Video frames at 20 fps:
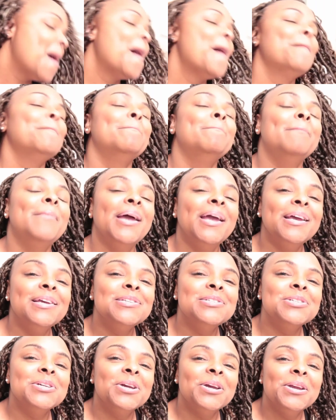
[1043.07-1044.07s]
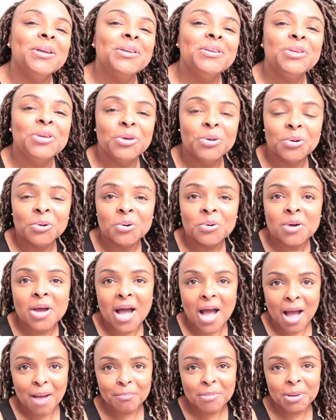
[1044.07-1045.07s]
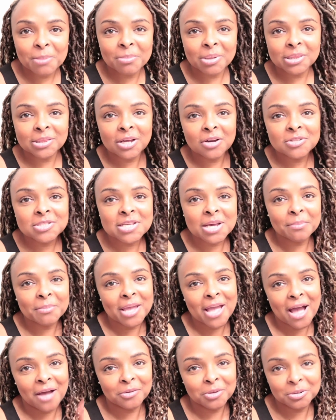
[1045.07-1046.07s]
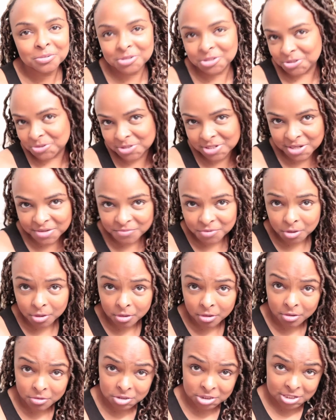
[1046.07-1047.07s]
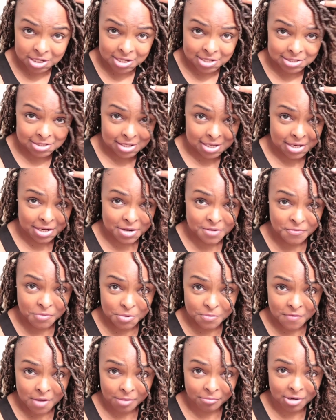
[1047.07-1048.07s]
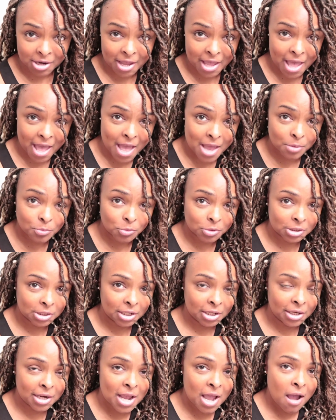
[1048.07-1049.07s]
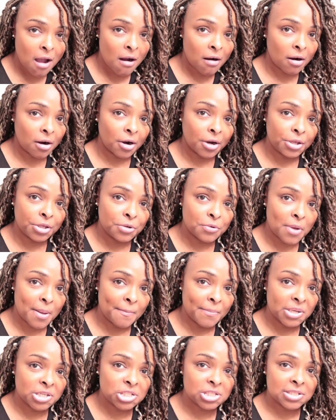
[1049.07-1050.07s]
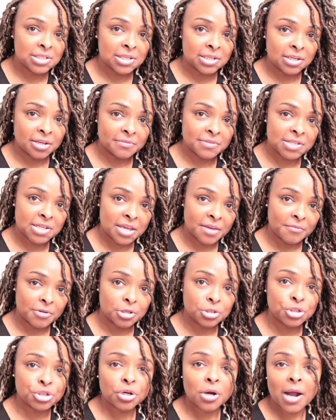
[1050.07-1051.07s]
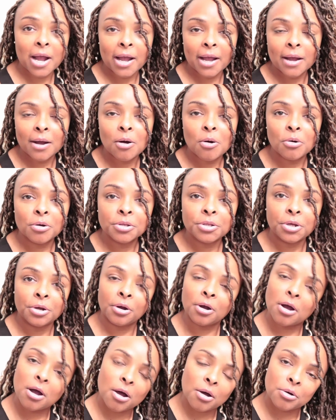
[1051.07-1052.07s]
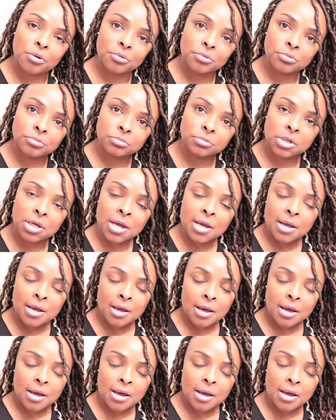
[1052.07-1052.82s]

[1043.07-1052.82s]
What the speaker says: Make sure you comment below. Tell me, how long do you leave your crochets in, if you've ever had one. Are you ambitious enough to give it a try on your own?